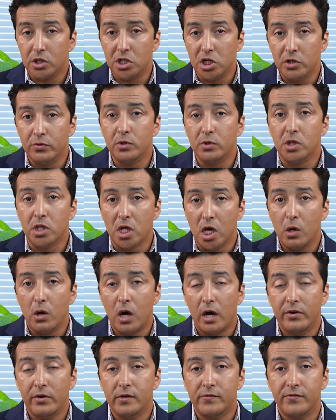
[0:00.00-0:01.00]
you will know
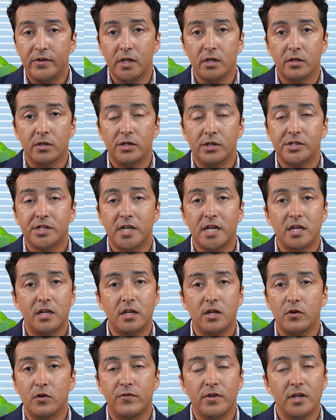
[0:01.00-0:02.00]
how it feels,
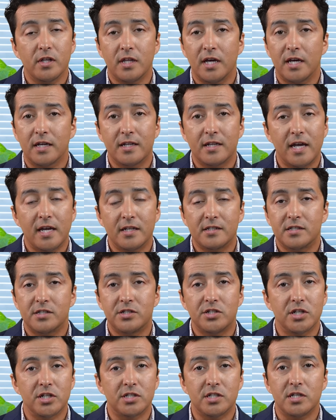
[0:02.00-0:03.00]
and you feel like that's
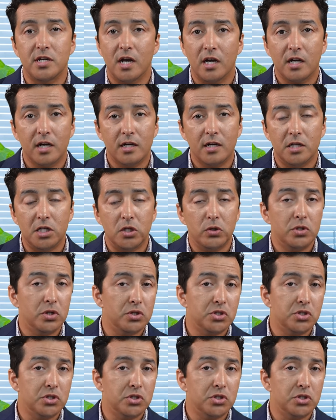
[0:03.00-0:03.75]
just not gonna do it.